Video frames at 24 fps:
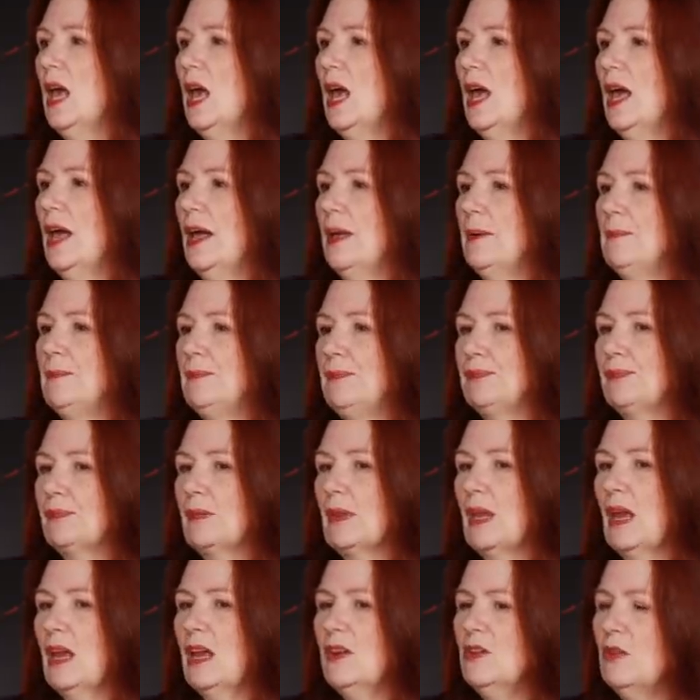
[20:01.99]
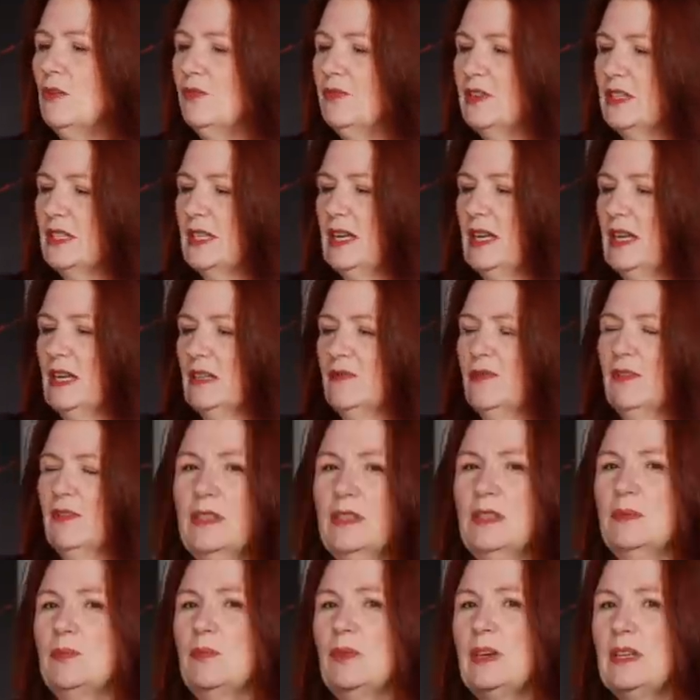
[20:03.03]
Um, and obviously it's
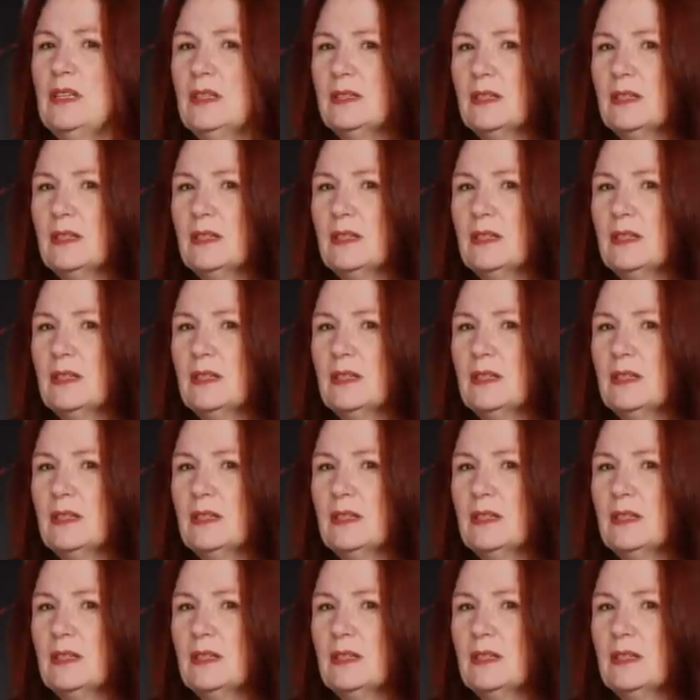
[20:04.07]
spring